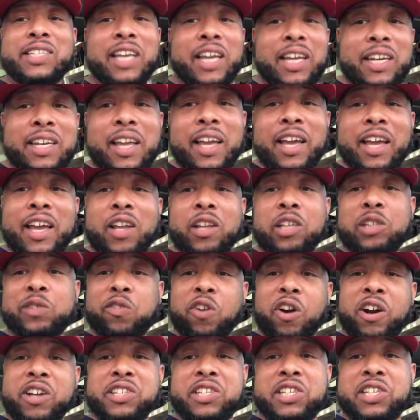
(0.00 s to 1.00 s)
he did as
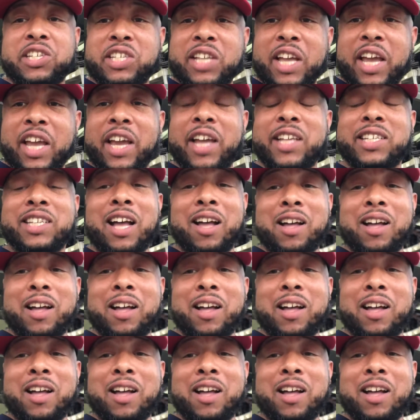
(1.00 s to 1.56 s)
far as the stance.